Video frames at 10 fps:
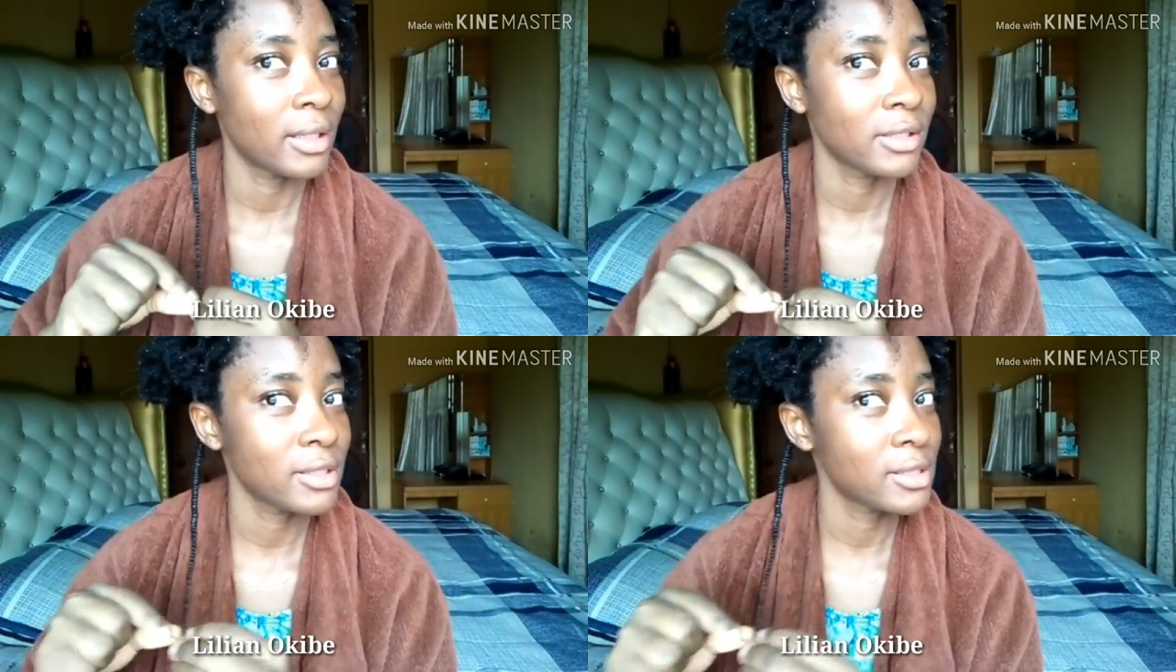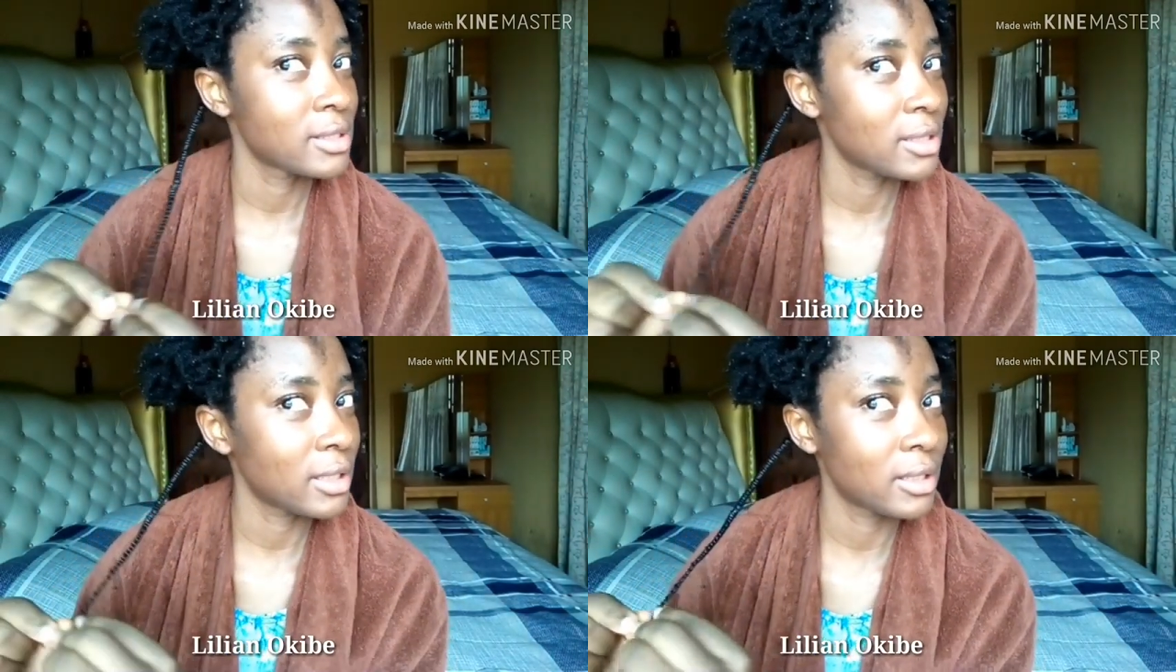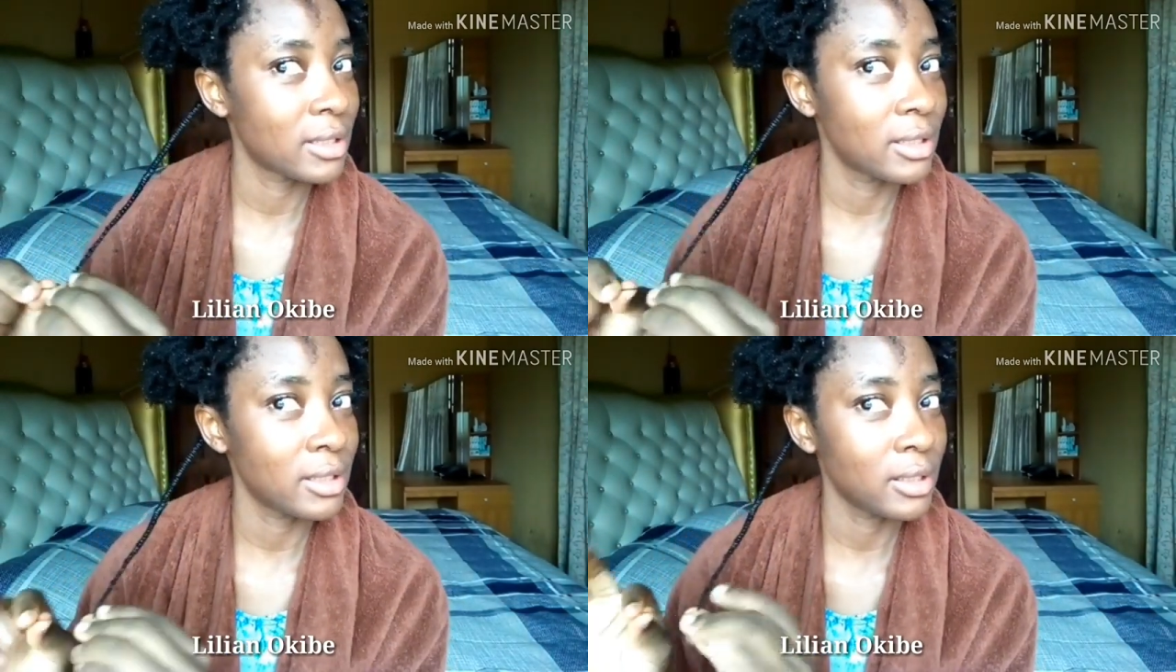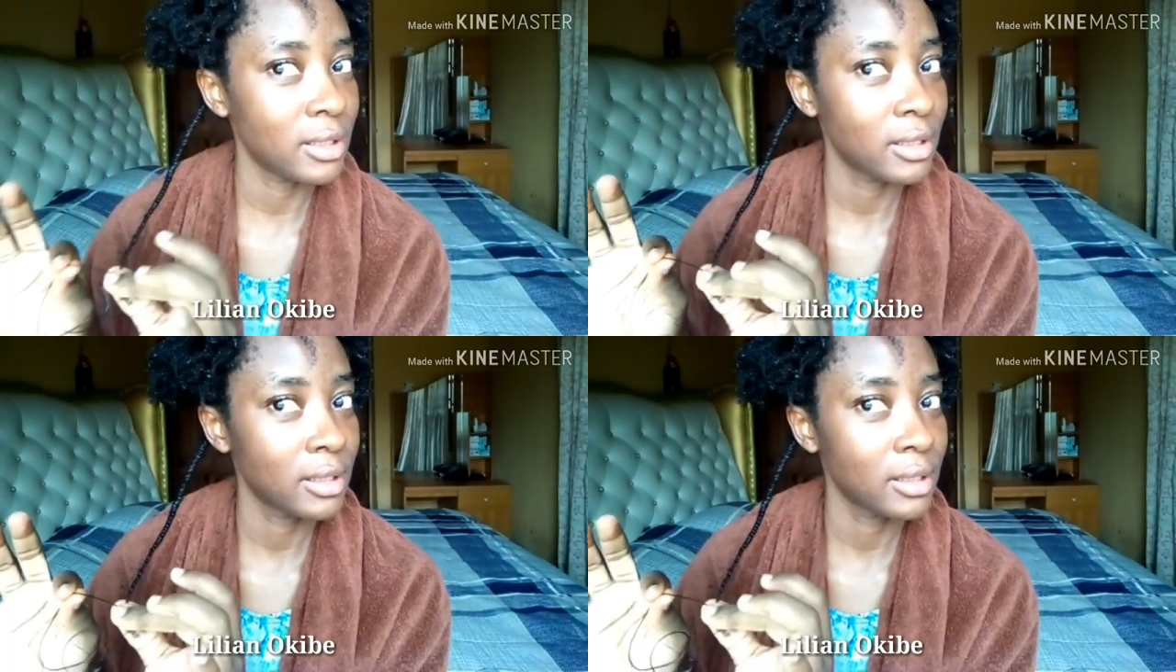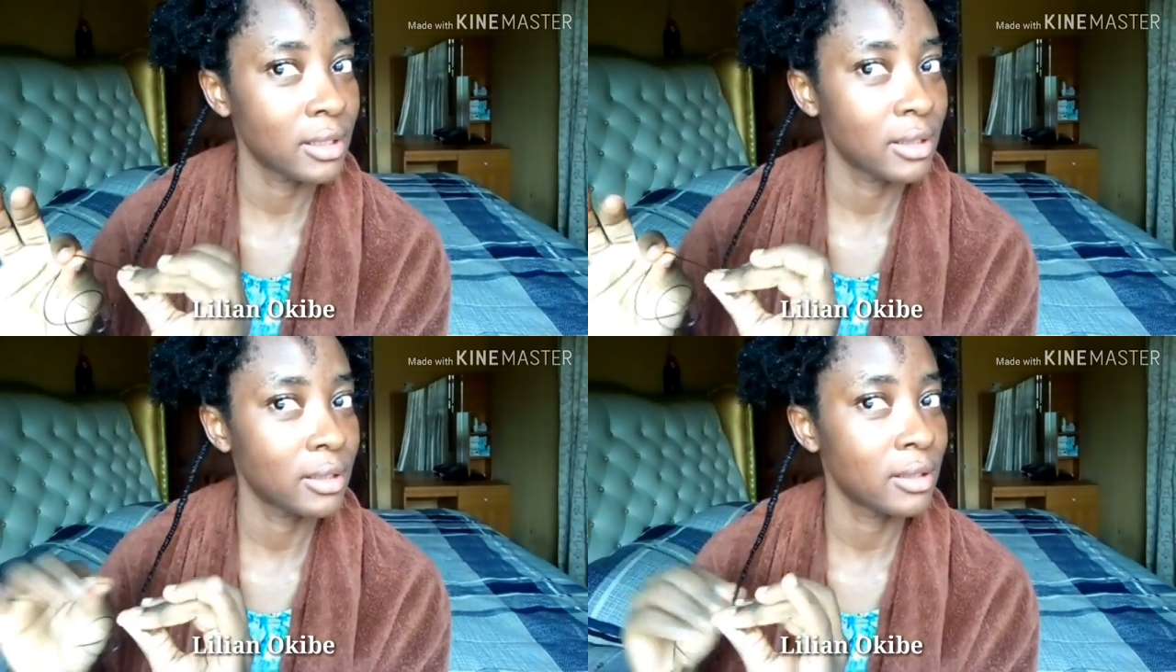Then I just take the
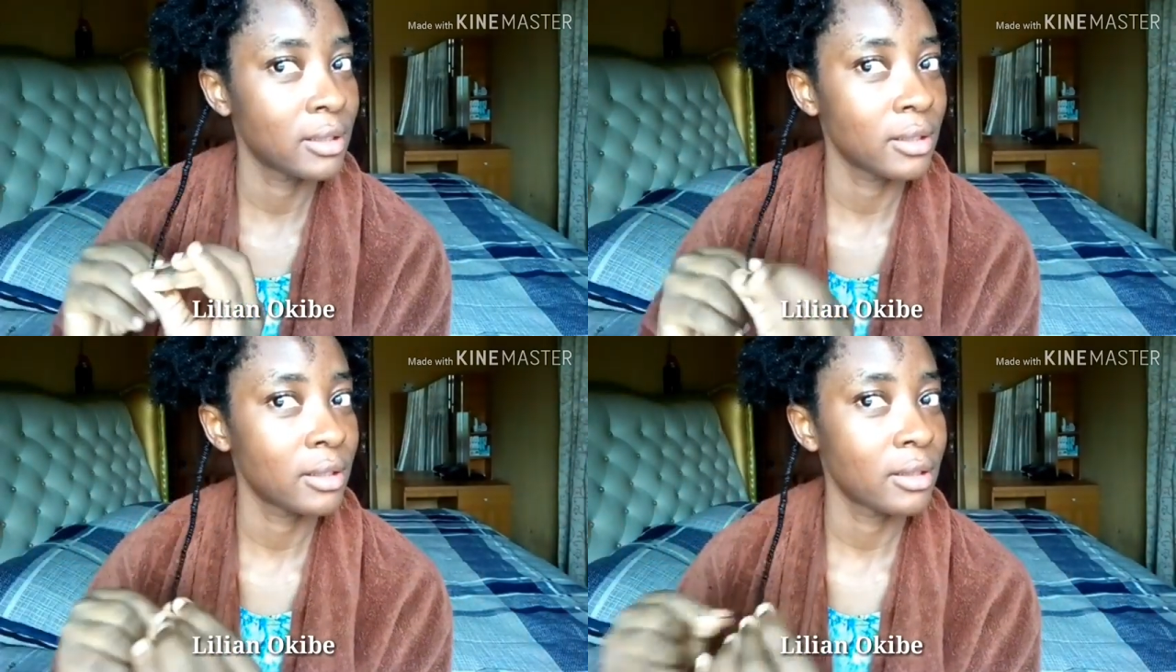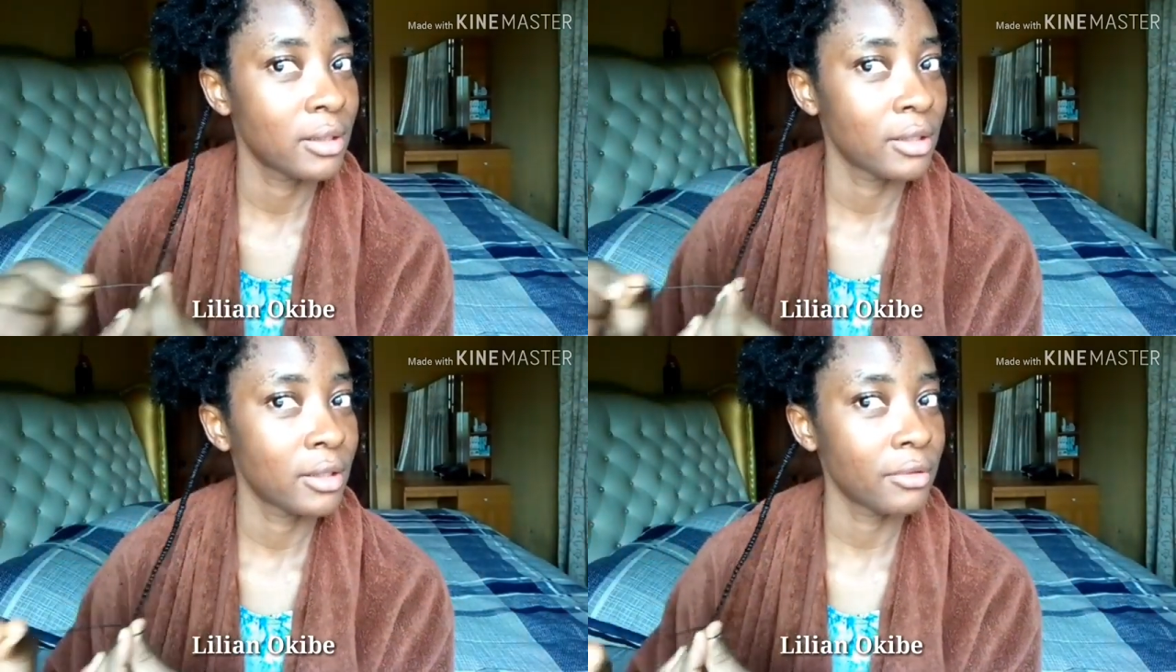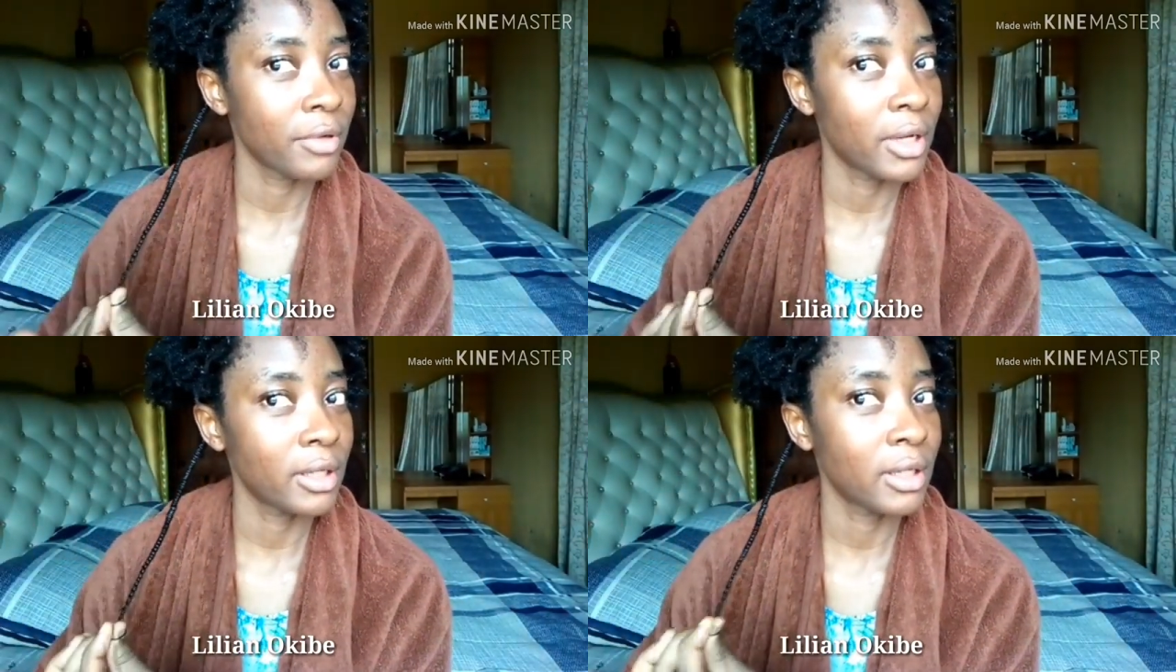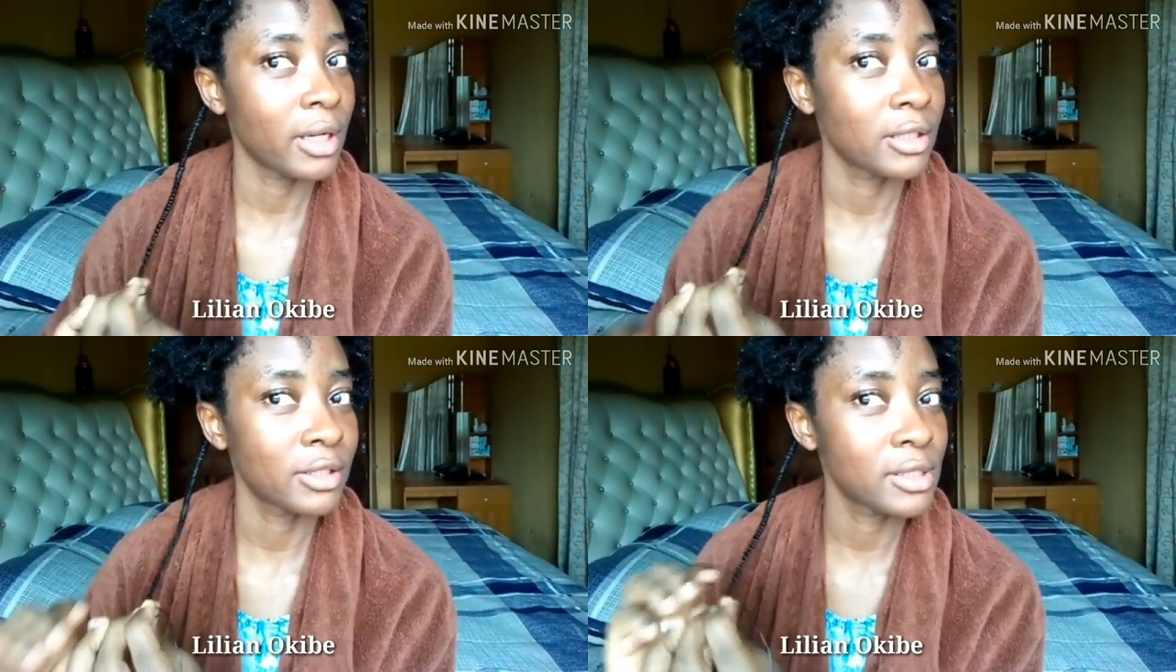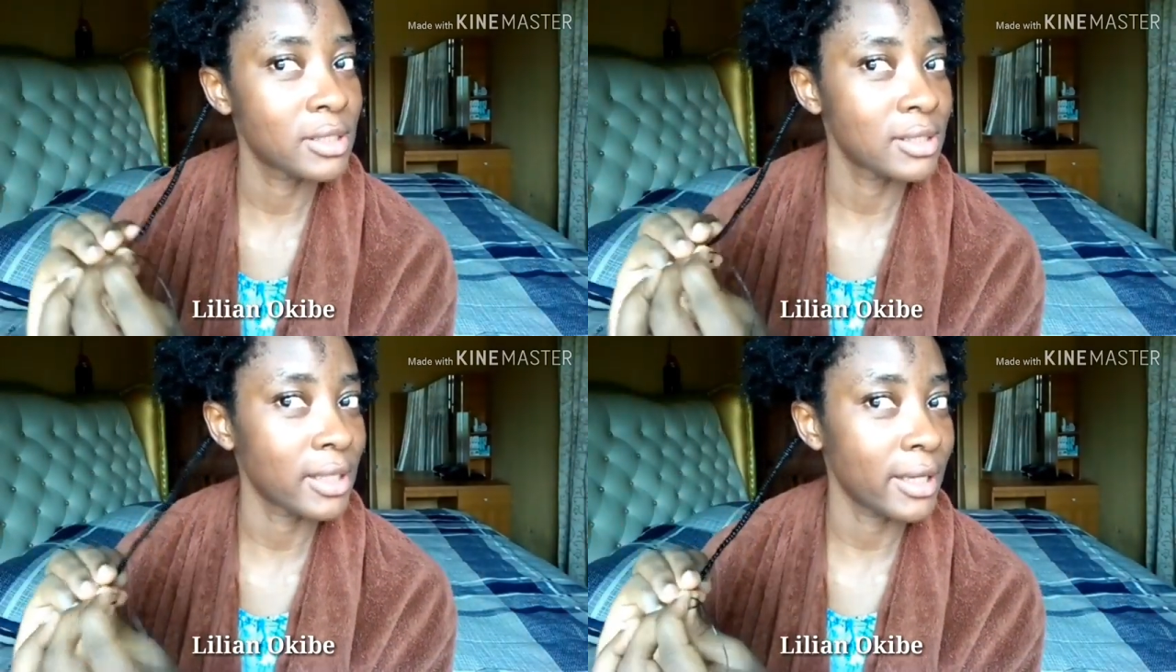thread
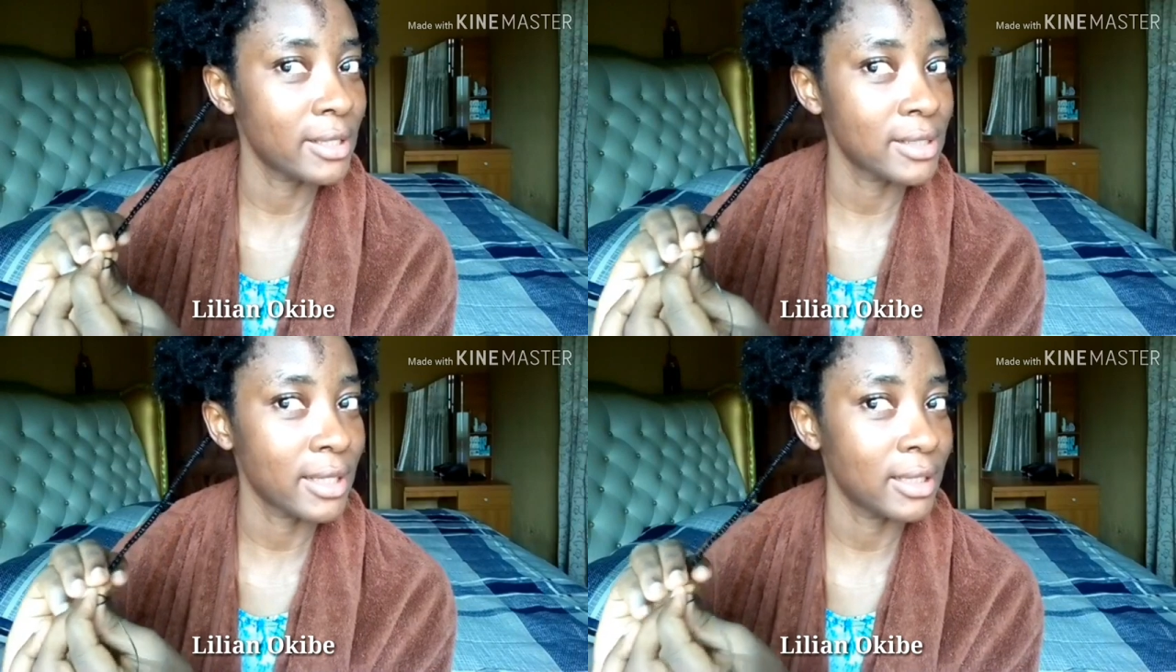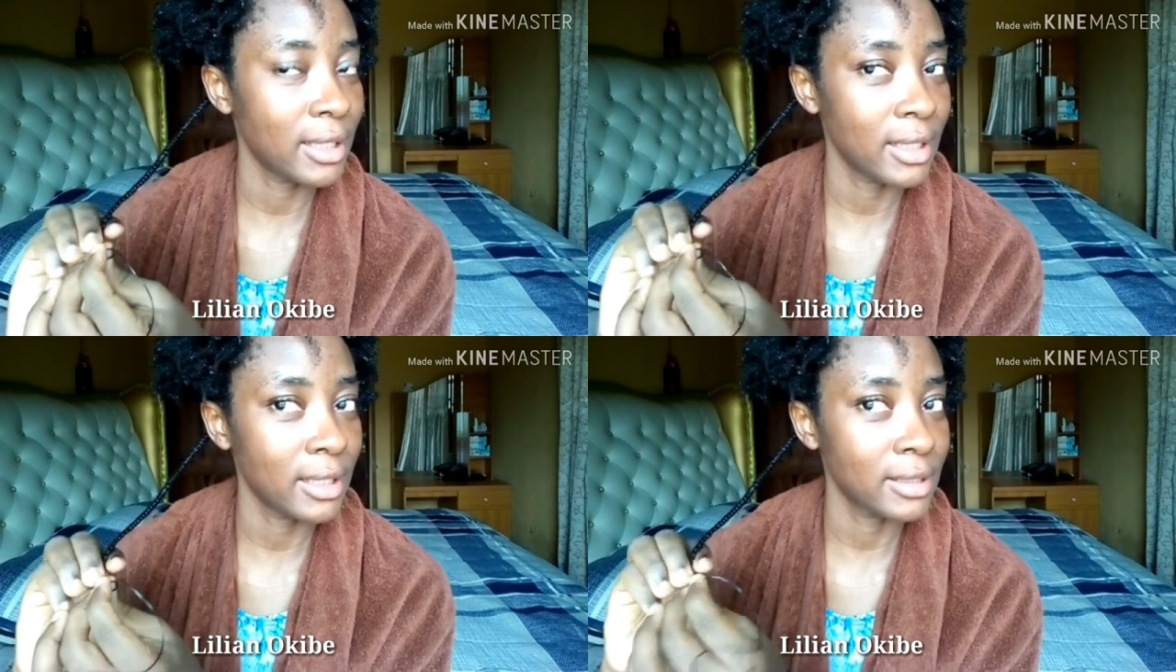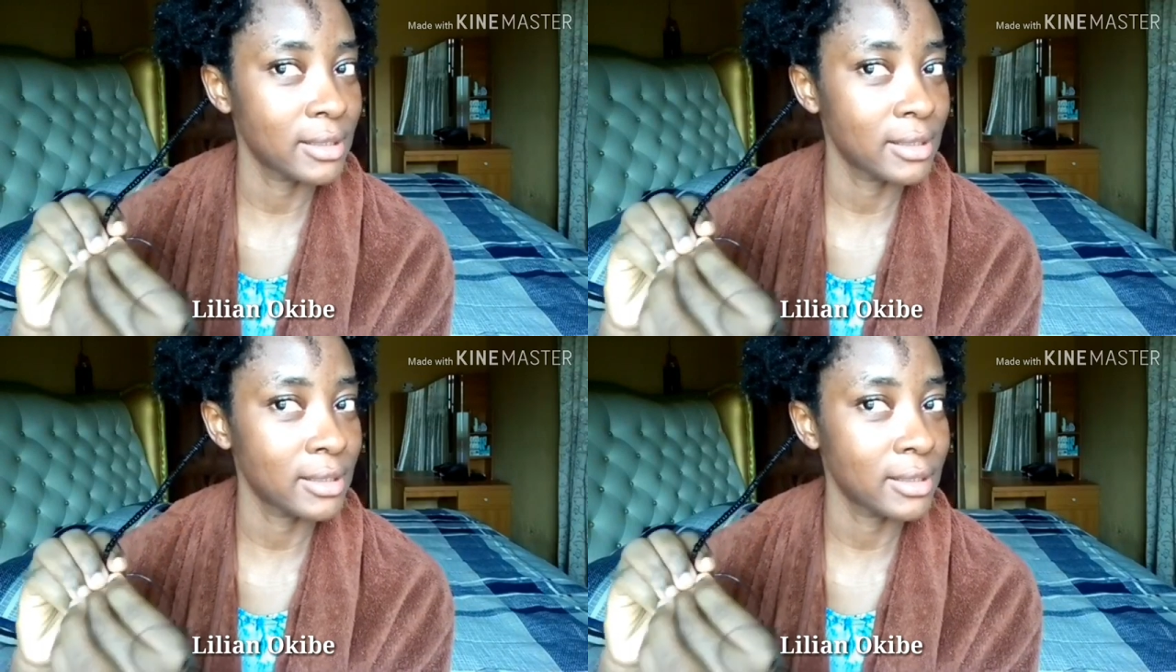and just tie it at the